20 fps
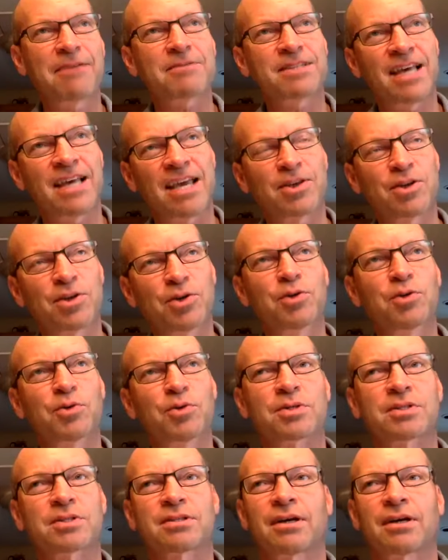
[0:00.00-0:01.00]
they
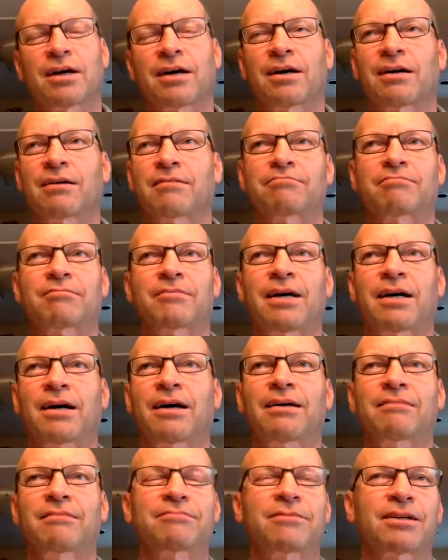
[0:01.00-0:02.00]
use um,
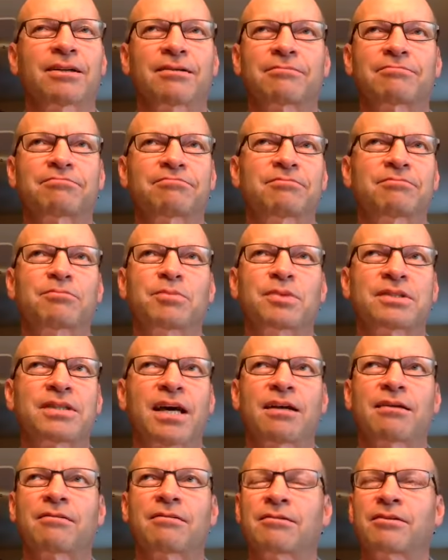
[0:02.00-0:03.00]
uh, are
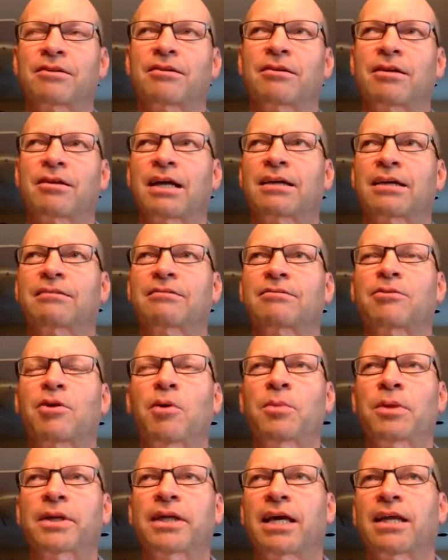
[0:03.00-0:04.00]
botan- or they're like
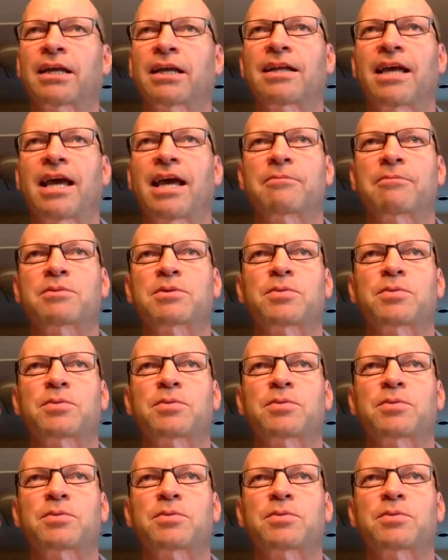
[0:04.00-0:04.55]
complicated names,